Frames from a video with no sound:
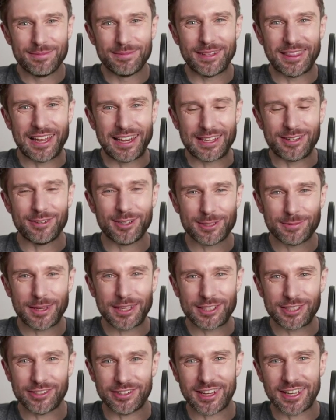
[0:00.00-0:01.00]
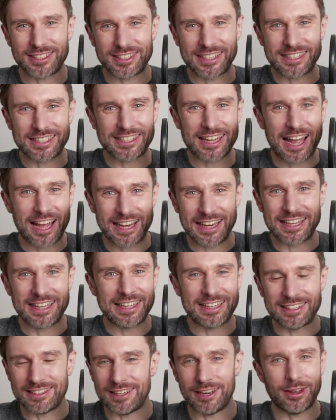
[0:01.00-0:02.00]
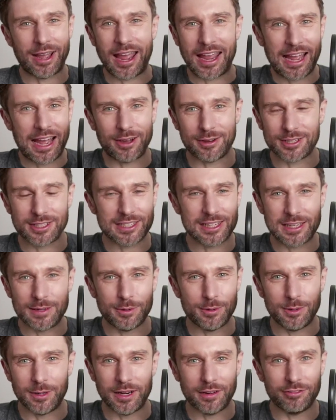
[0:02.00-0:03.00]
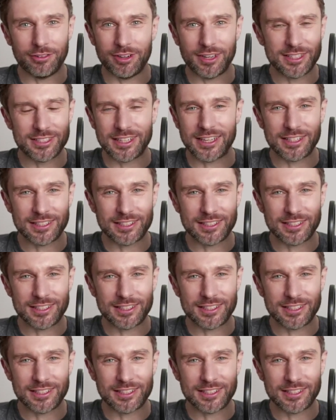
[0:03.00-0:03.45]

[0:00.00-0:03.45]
But then he always makes sure he gets exactly, you know, eight hours sleep or whatever it is.